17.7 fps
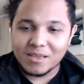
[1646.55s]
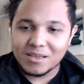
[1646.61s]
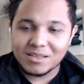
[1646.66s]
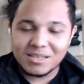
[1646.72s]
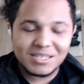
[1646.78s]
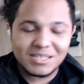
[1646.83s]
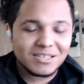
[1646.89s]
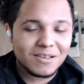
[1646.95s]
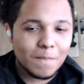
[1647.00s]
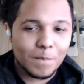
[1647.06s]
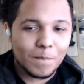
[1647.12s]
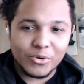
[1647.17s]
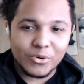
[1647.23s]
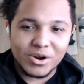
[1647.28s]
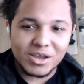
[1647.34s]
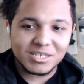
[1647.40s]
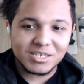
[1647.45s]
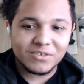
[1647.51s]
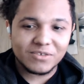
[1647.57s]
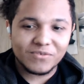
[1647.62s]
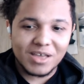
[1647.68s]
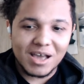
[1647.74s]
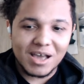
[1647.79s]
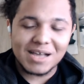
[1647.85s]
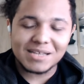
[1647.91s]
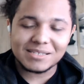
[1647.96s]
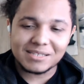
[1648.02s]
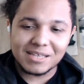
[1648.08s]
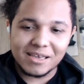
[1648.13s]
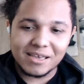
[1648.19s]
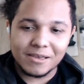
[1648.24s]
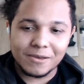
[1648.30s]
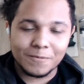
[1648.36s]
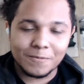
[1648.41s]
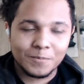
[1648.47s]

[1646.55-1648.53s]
He's impressive, goddamn.